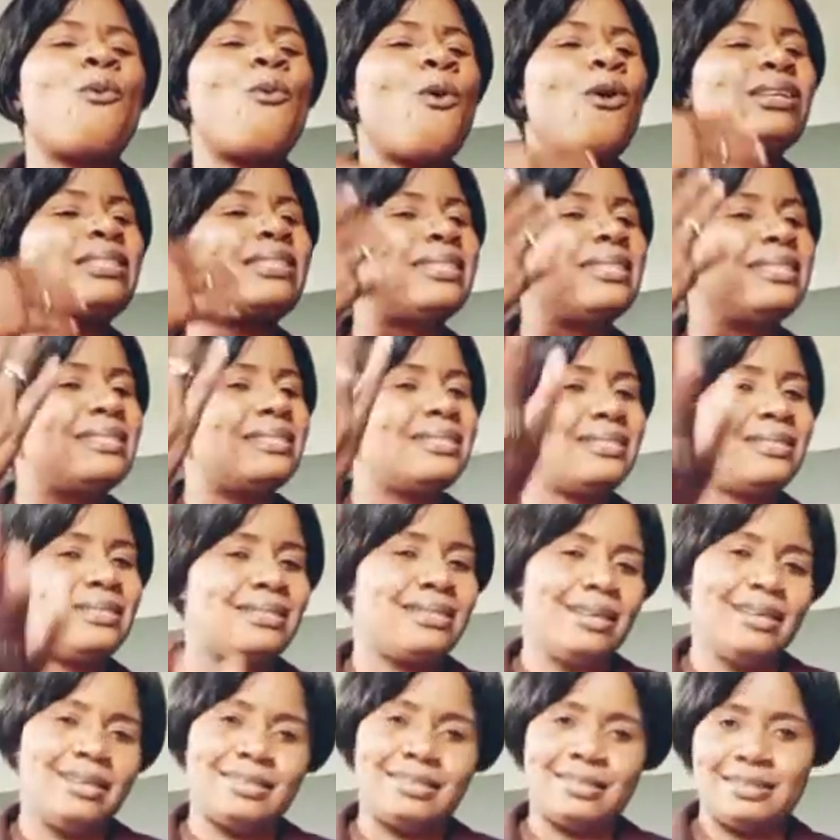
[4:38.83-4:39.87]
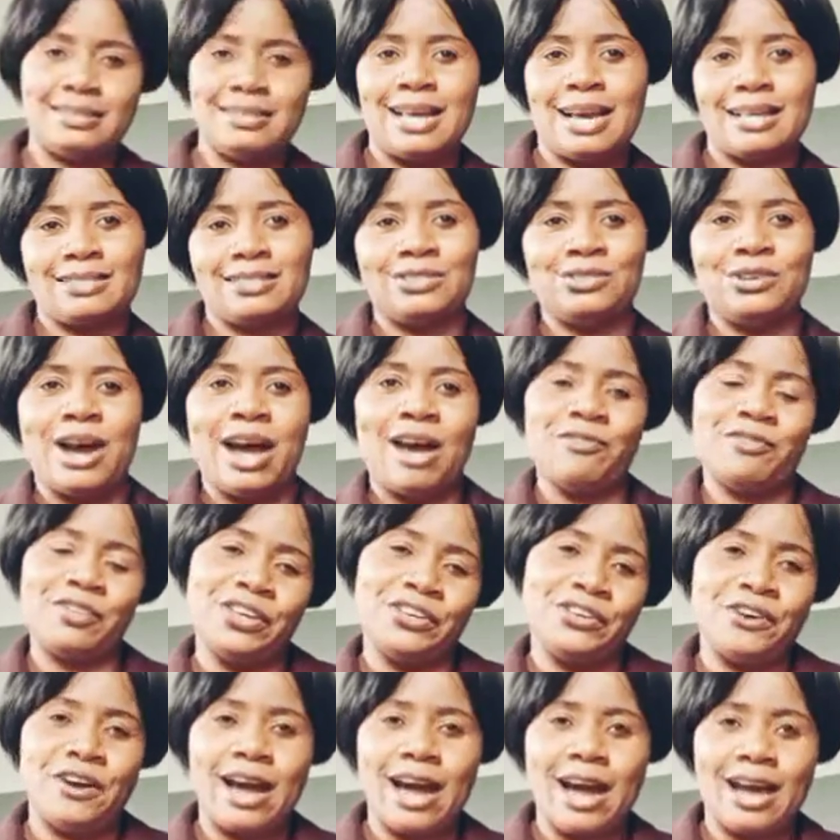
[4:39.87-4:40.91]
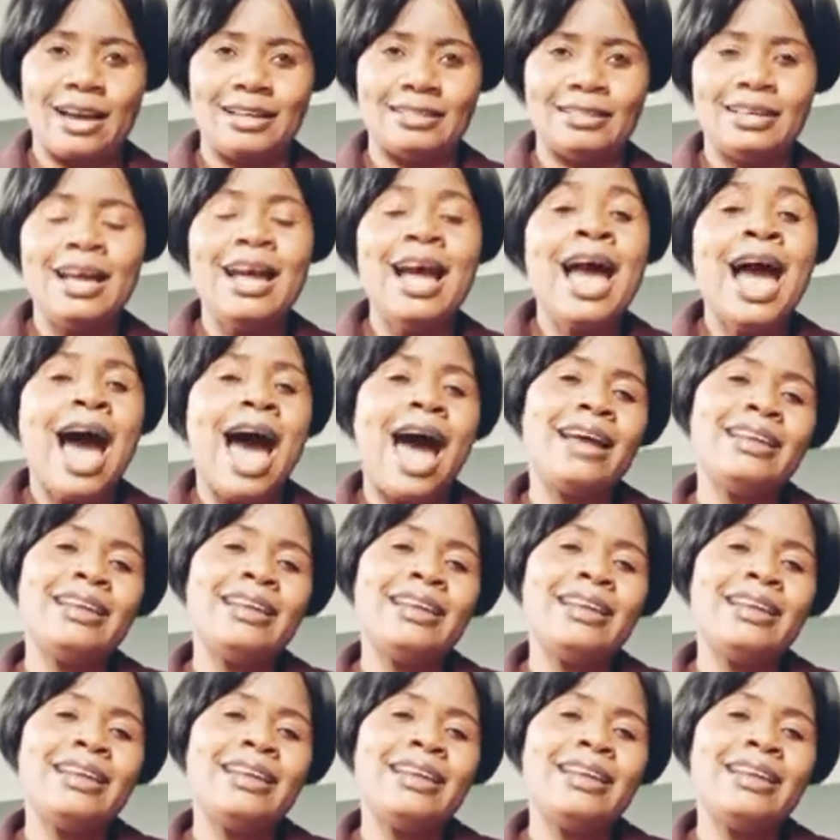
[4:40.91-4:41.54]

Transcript: "What is it that you have in your hand?"